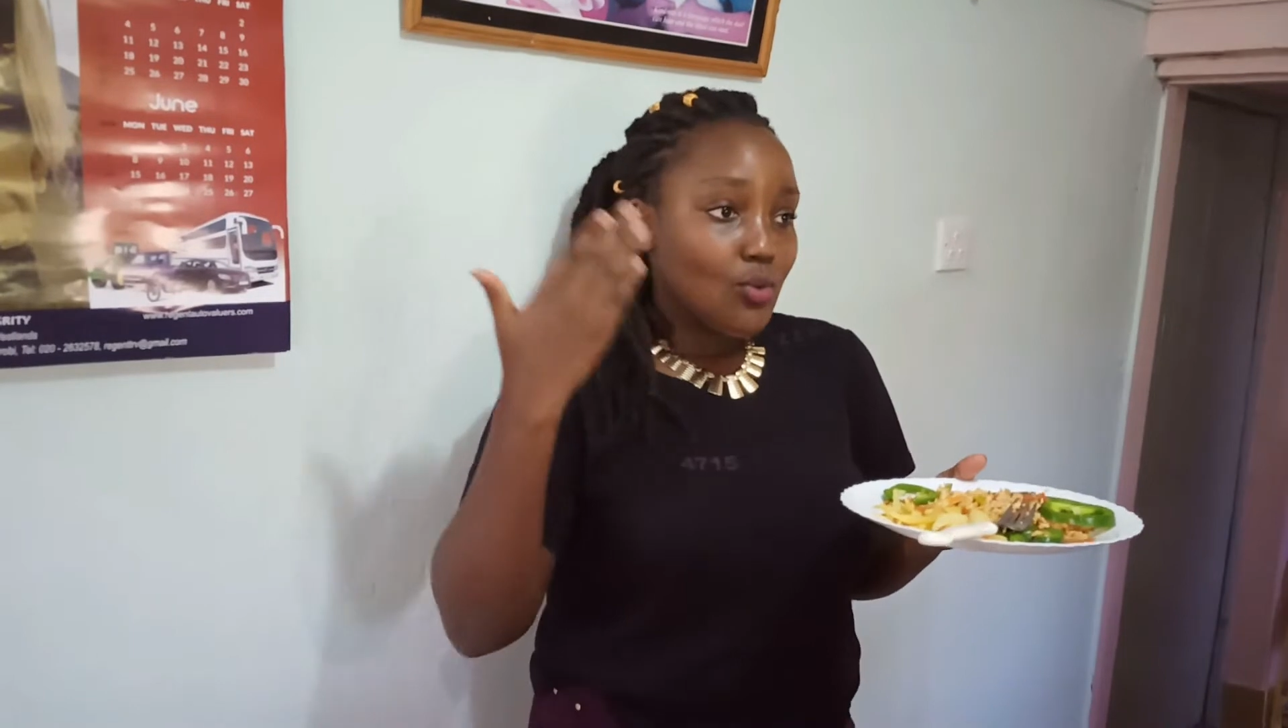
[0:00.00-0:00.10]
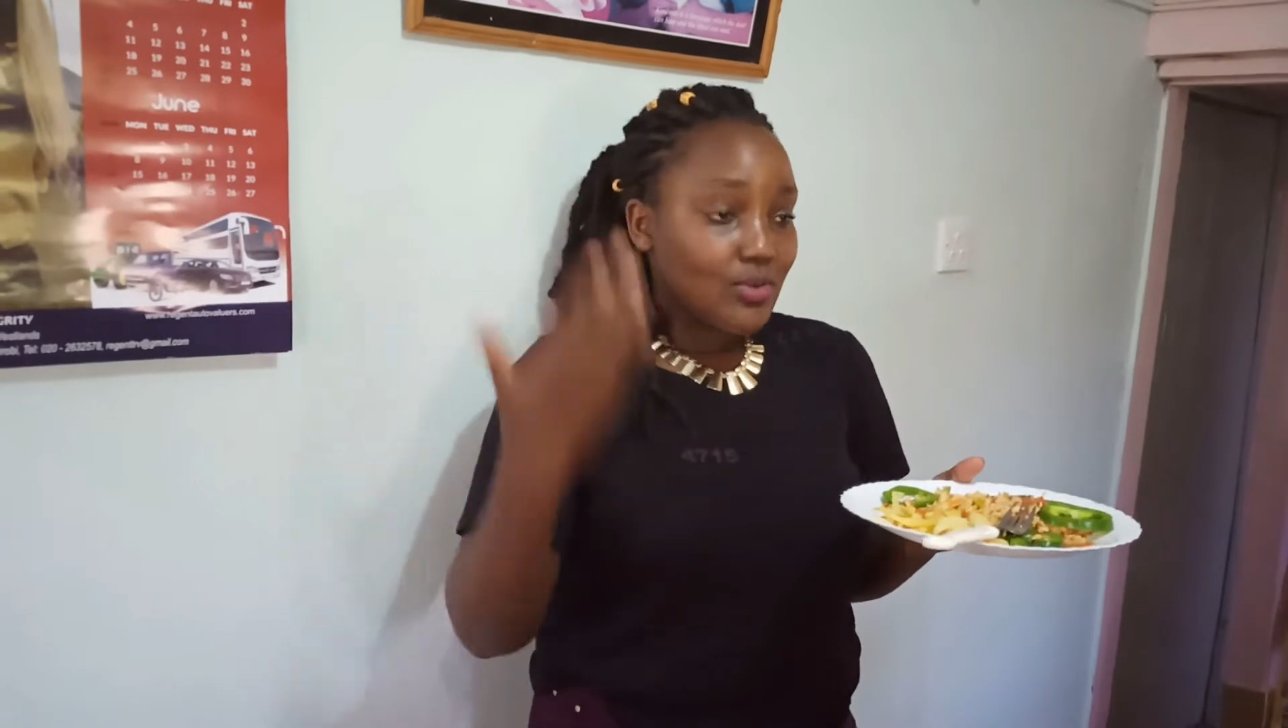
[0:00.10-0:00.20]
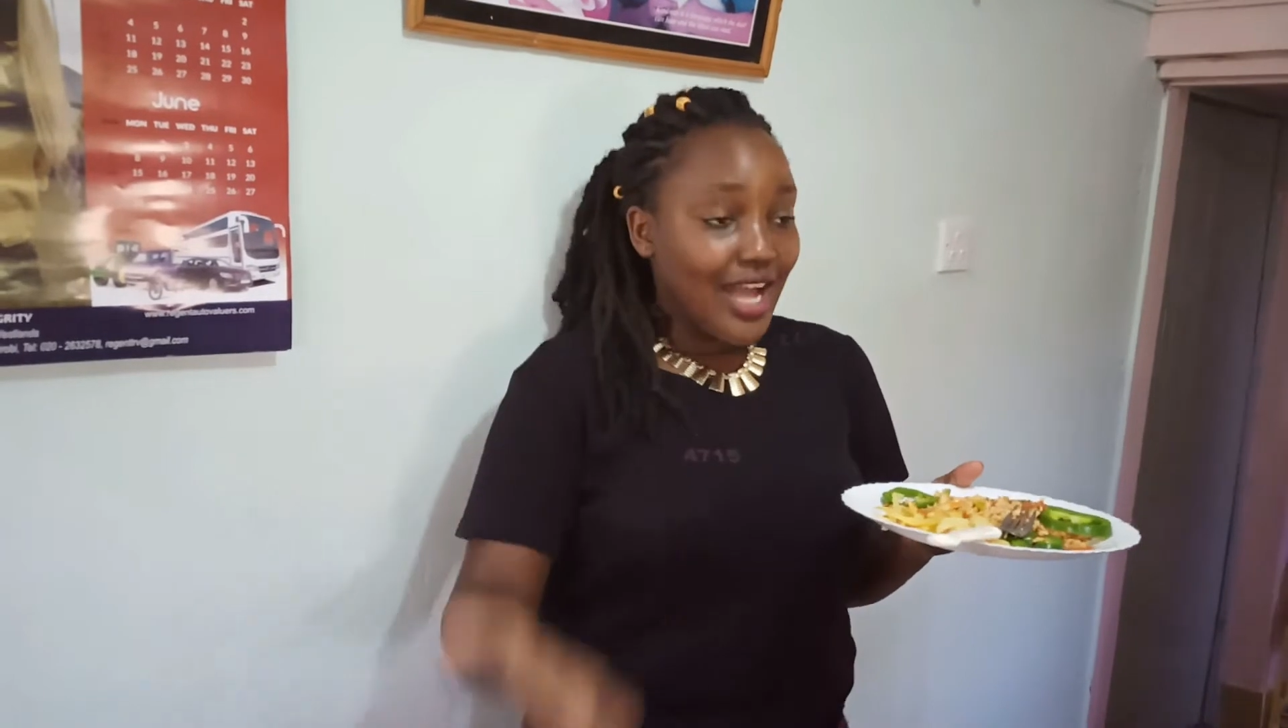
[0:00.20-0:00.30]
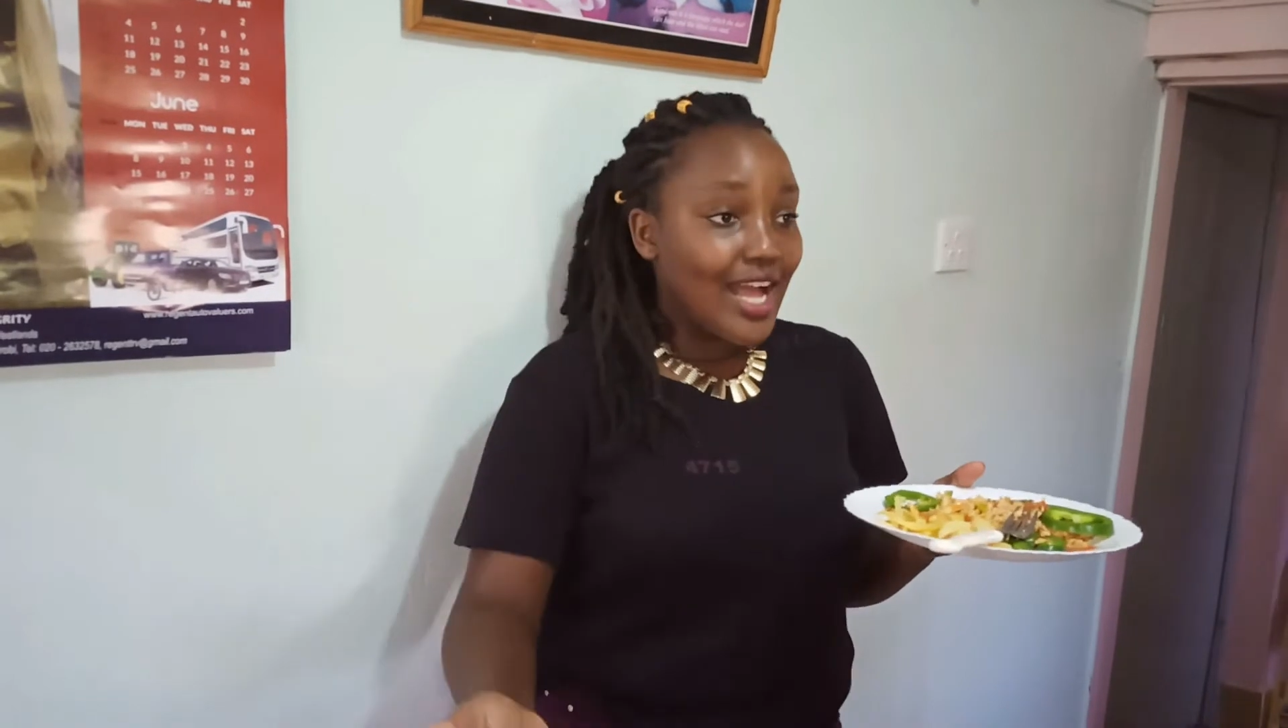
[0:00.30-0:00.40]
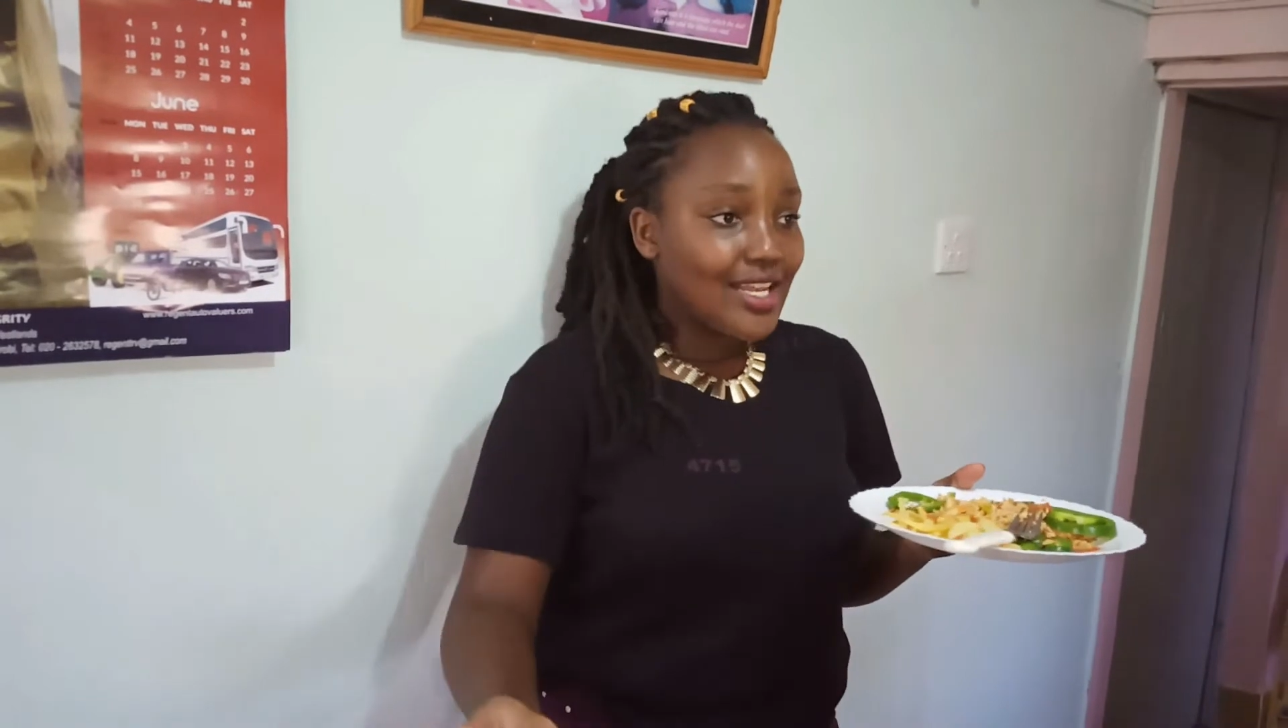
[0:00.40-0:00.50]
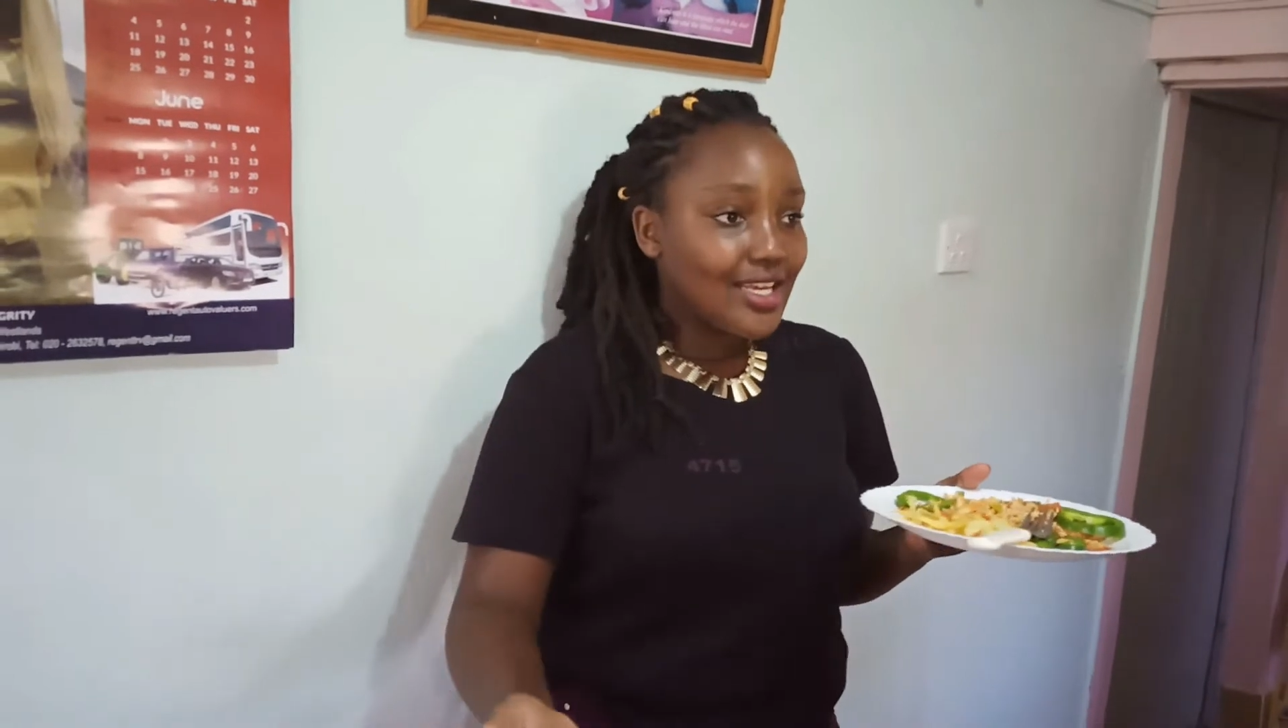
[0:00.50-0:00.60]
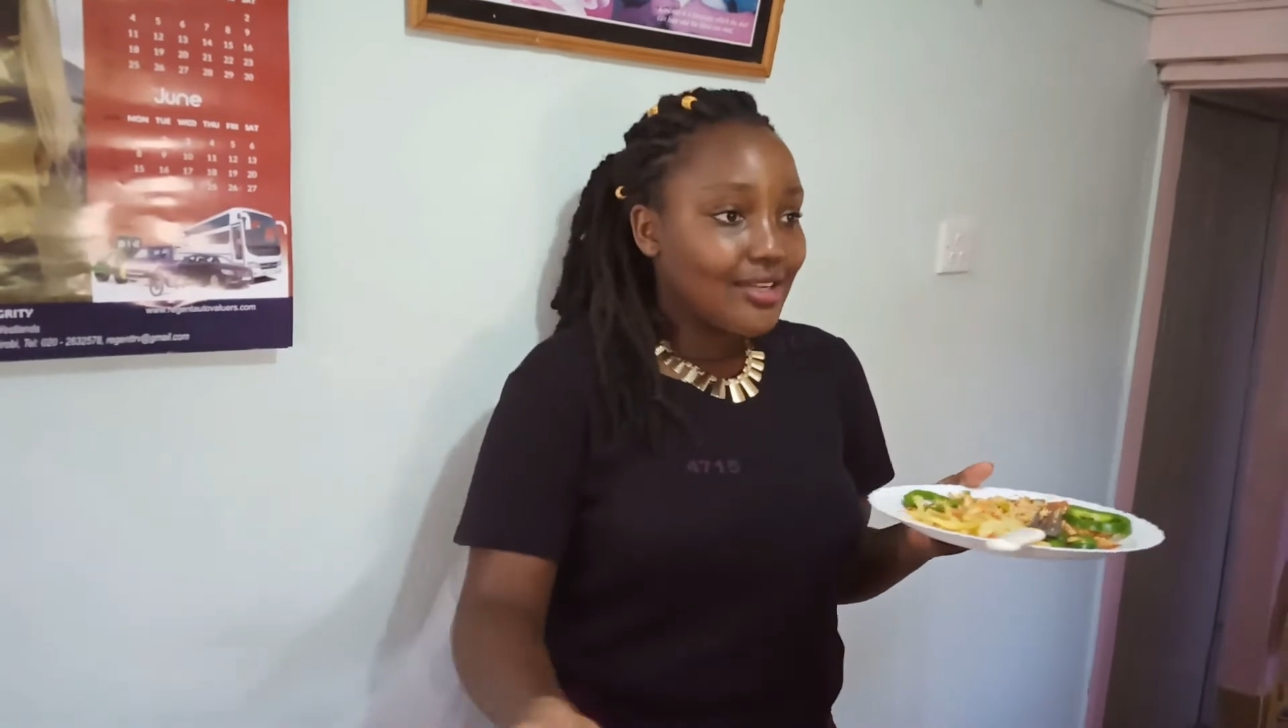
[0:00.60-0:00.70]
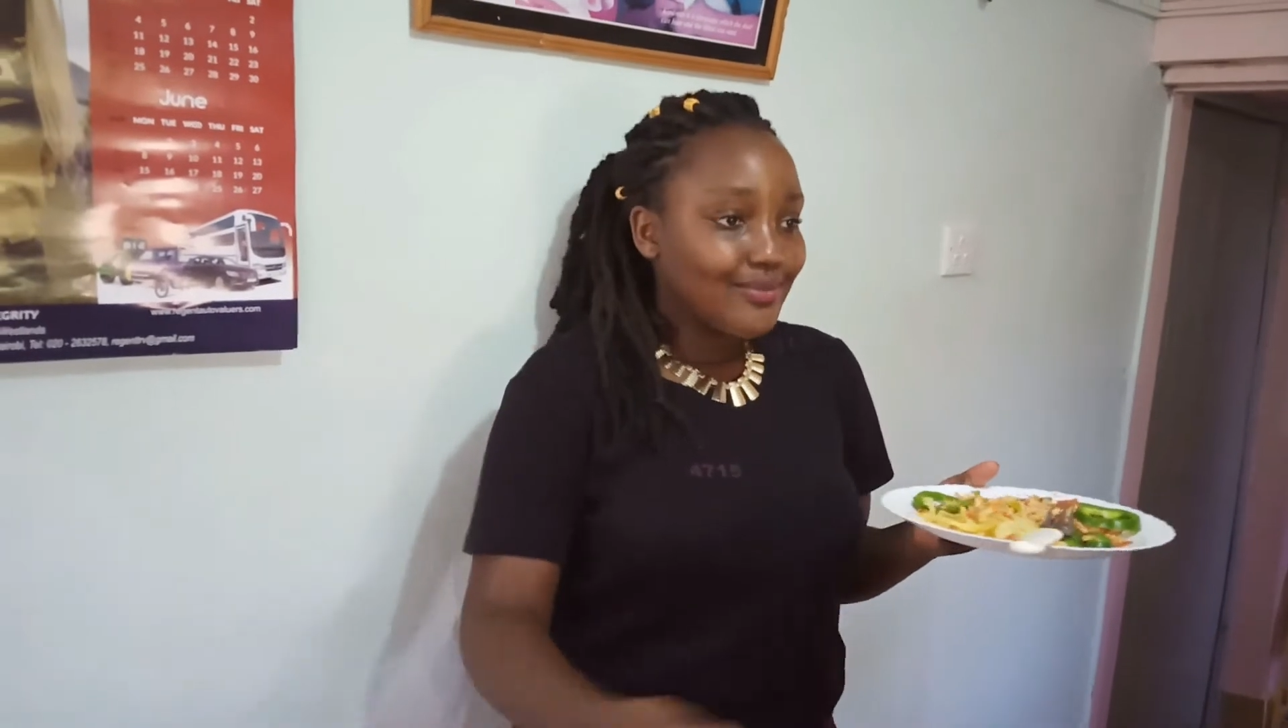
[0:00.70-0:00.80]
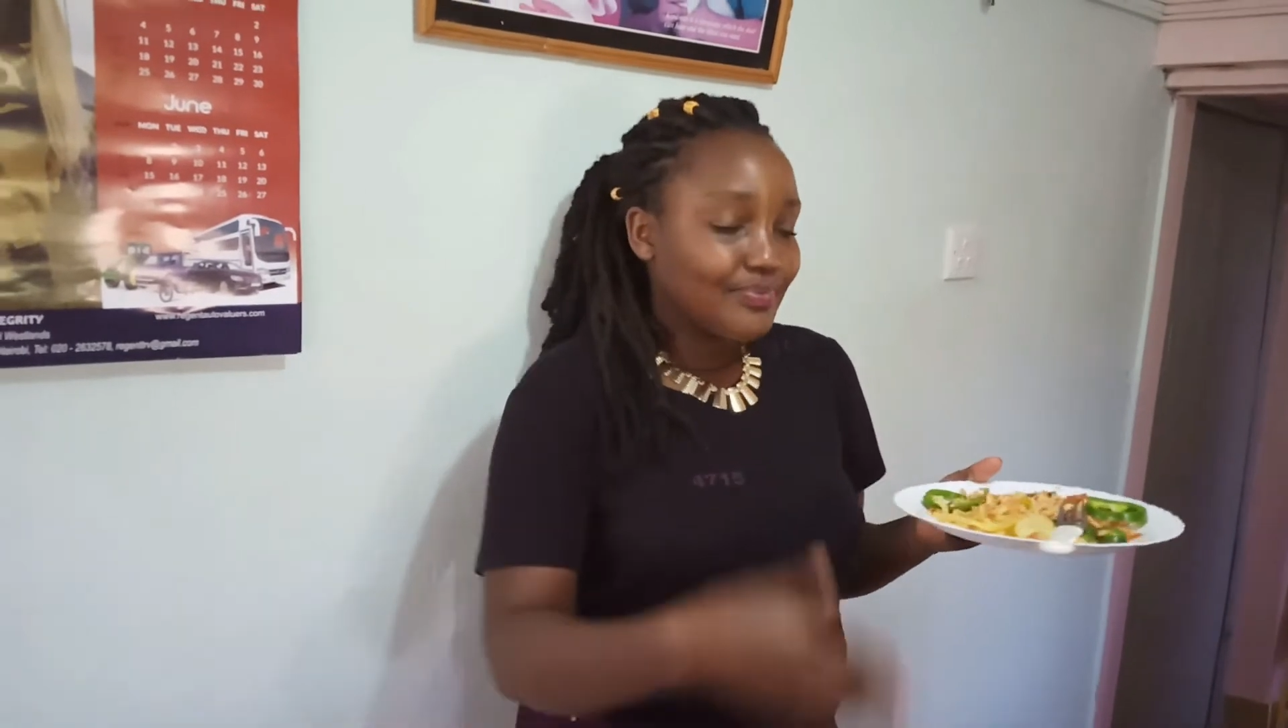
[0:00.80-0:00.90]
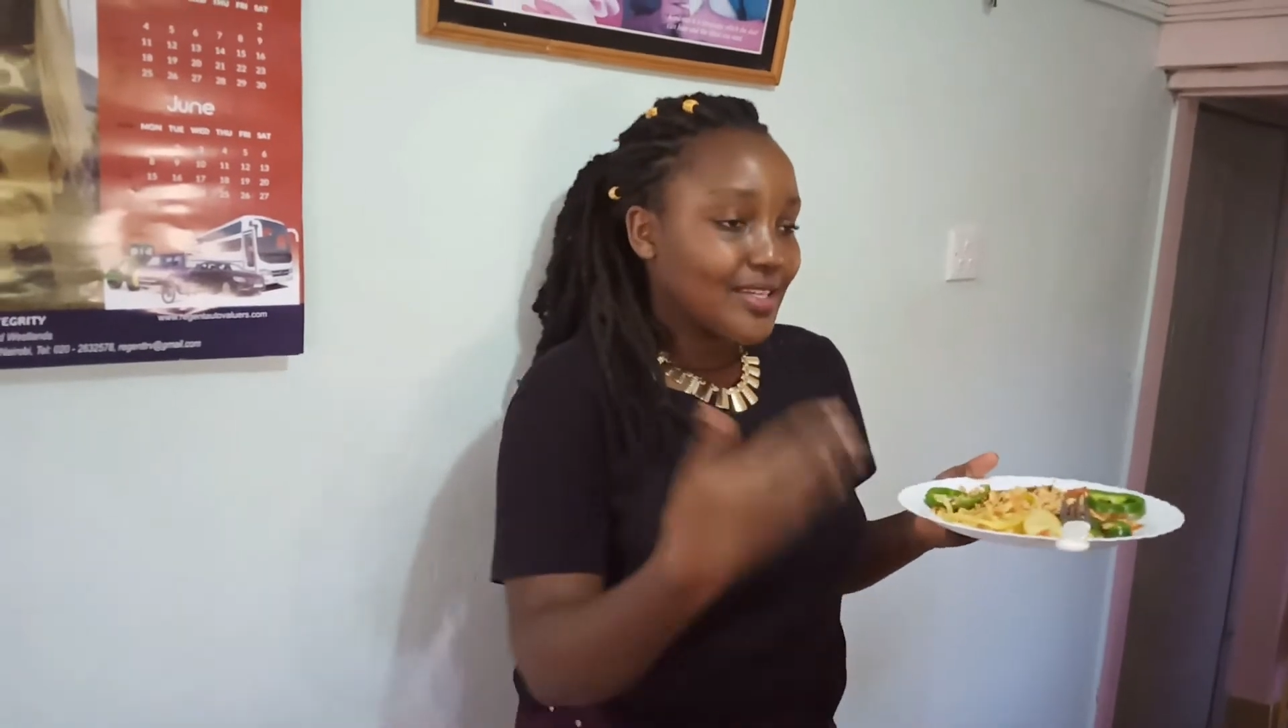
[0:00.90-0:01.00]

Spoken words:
ugali,